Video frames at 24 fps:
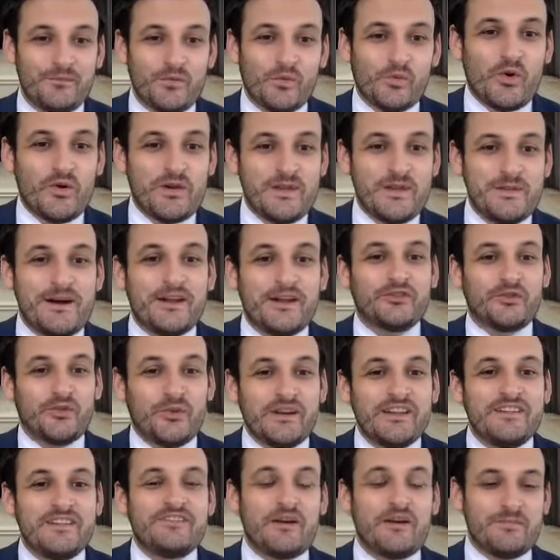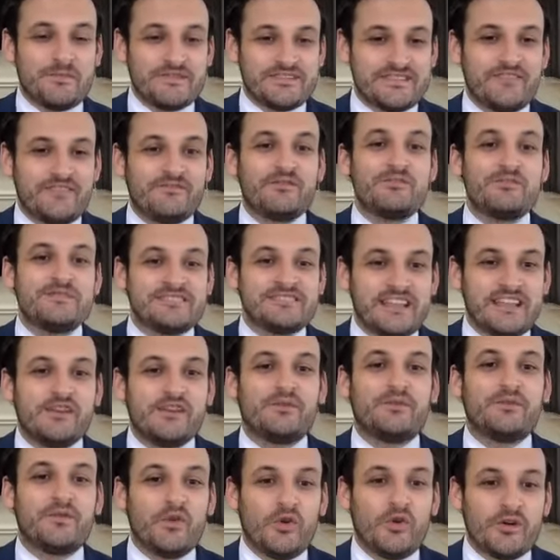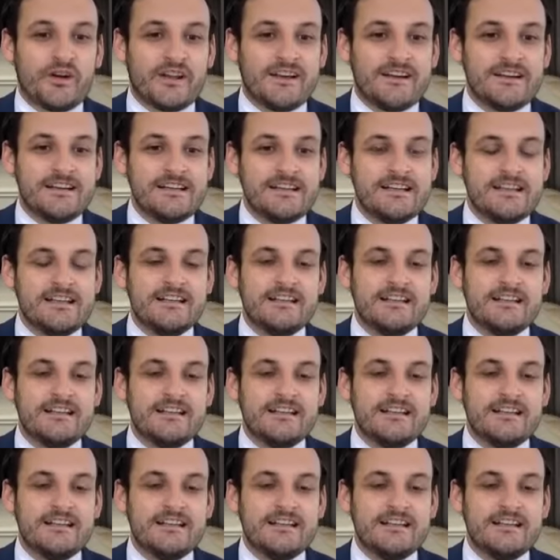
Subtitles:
we're only about 25% from the state of Florida.